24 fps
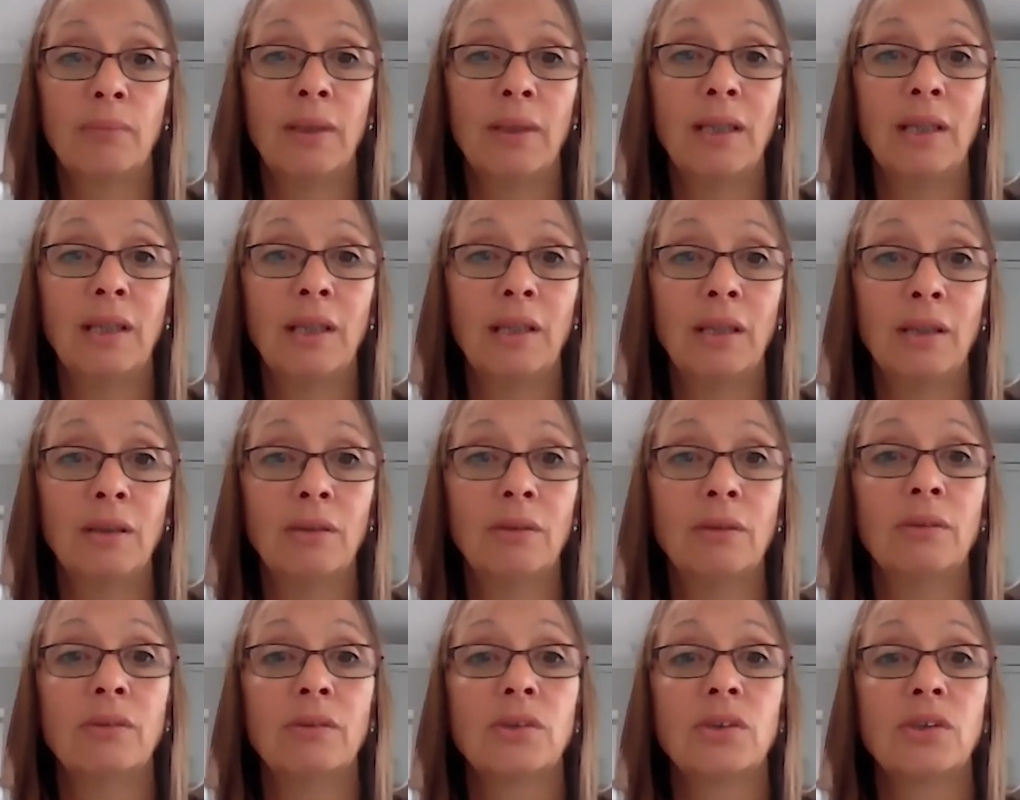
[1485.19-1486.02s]
And with
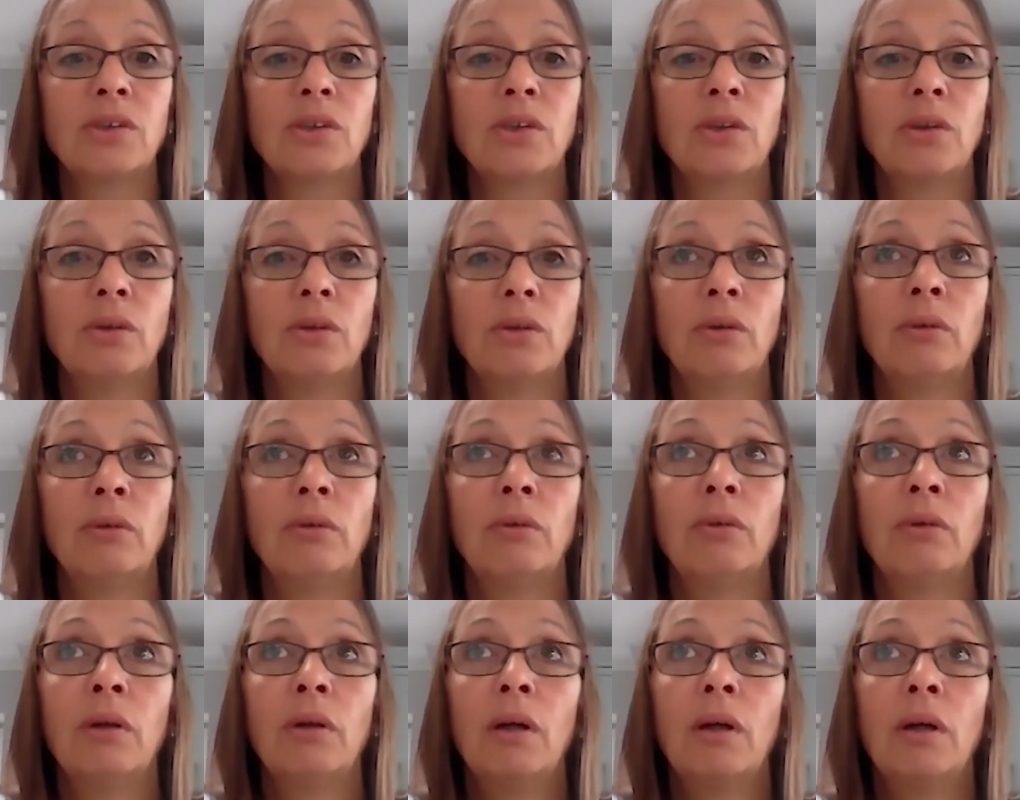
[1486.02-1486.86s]
so many
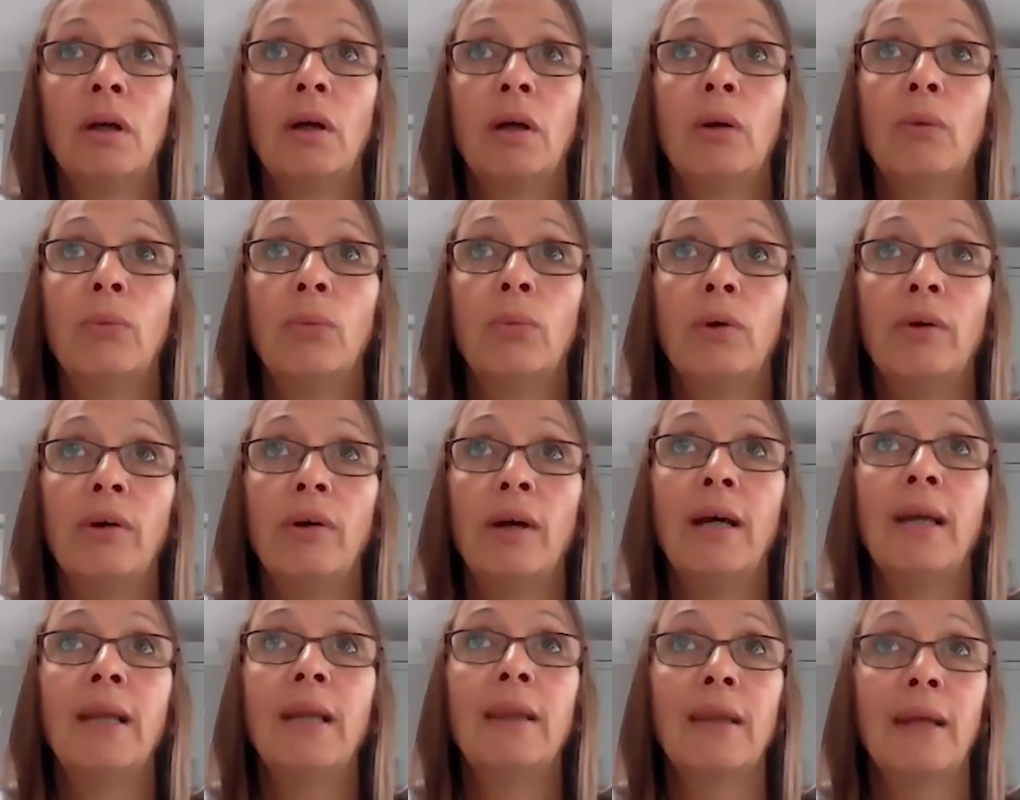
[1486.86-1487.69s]
youths who
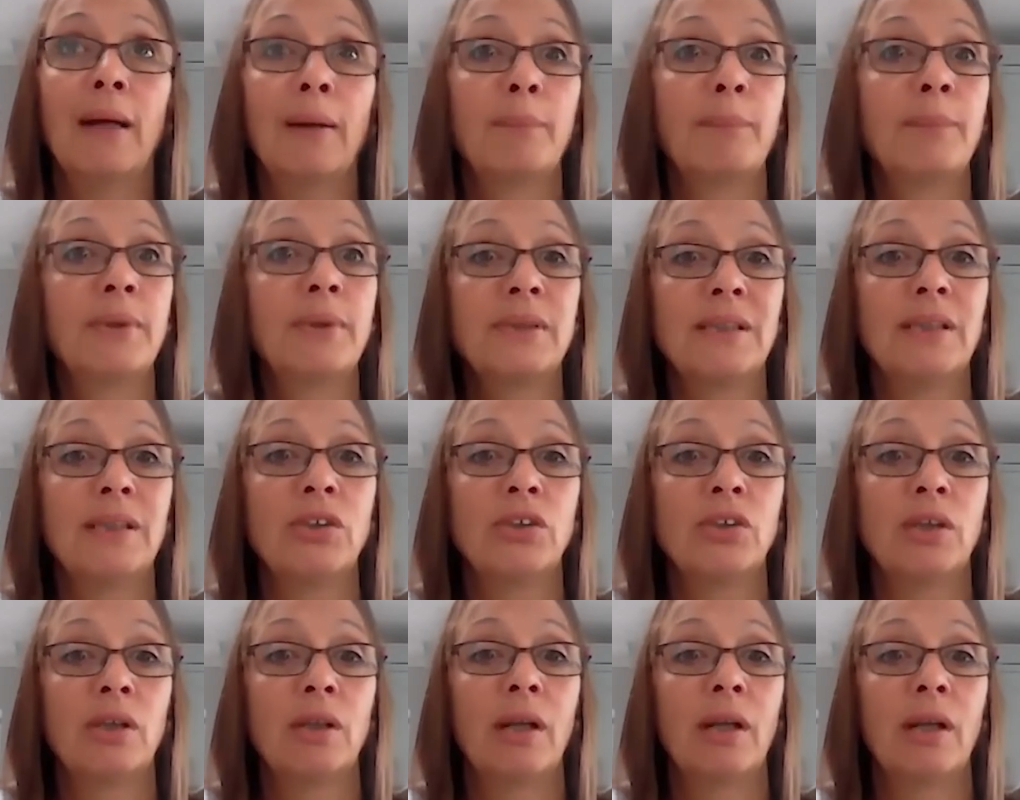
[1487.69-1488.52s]
were in that
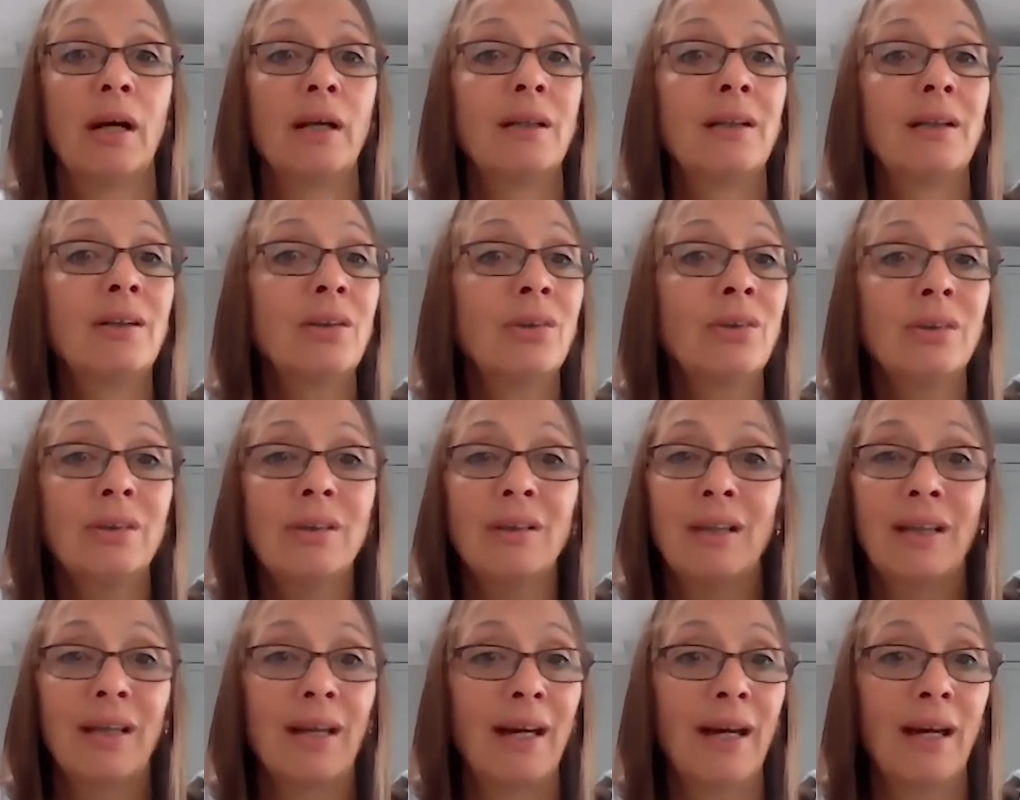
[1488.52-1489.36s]
position and
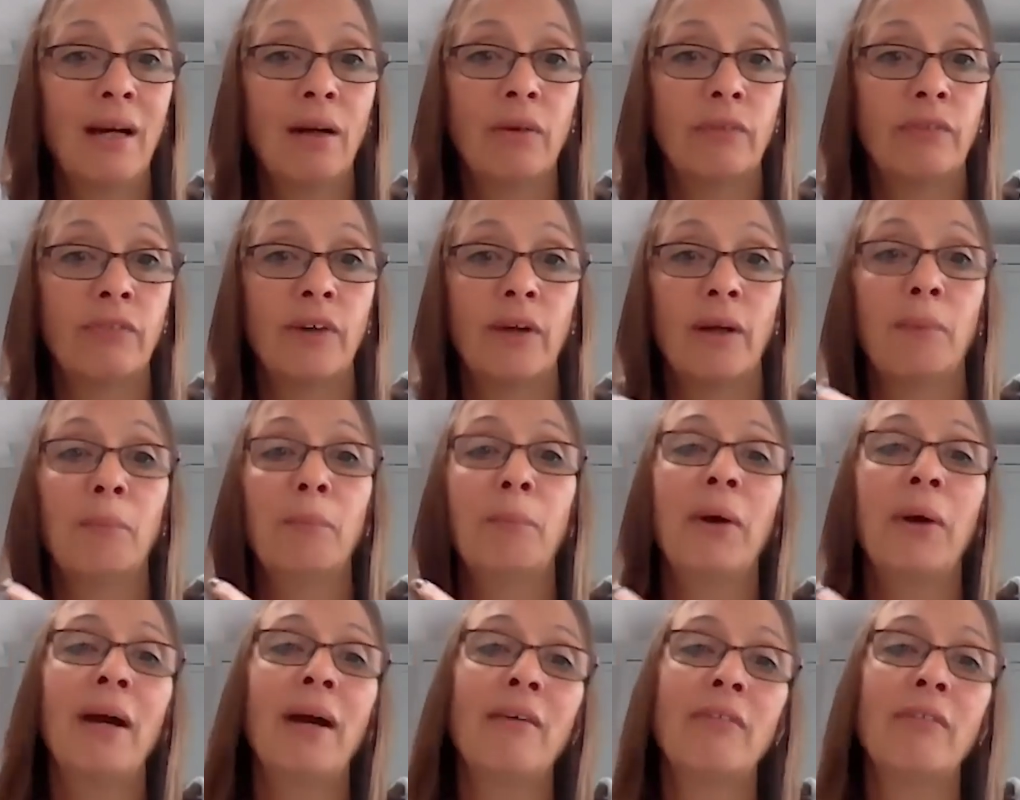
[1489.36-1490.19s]
couldn't get out of it, and
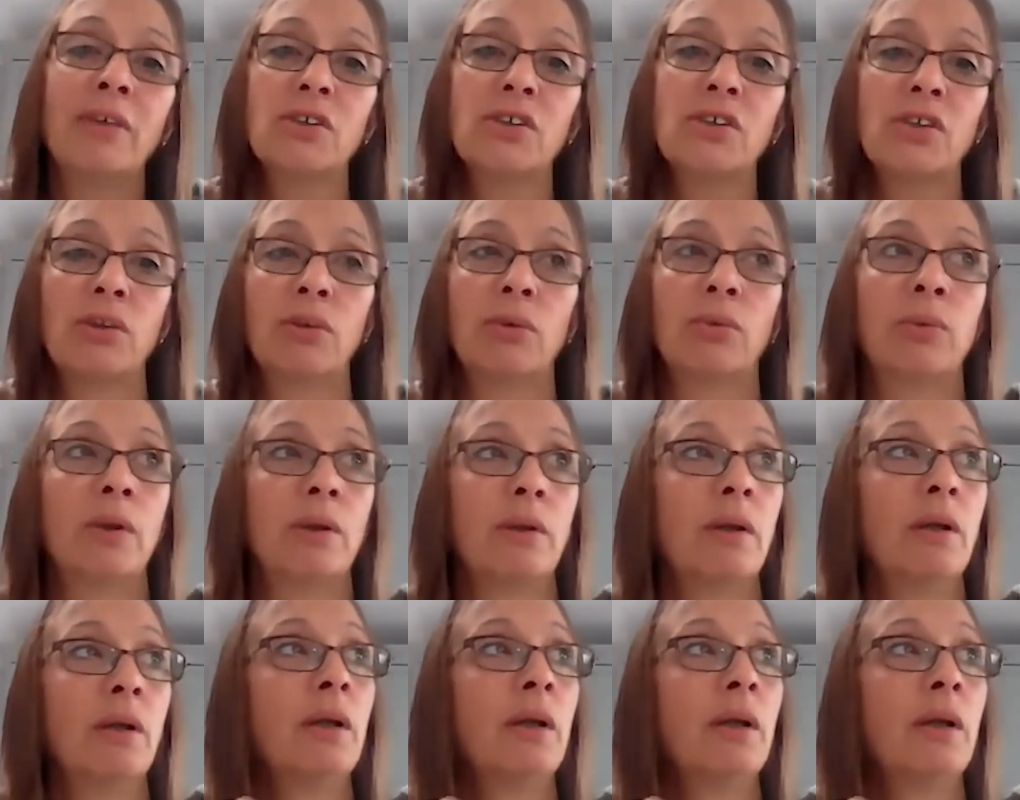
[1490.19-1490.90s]
parents who were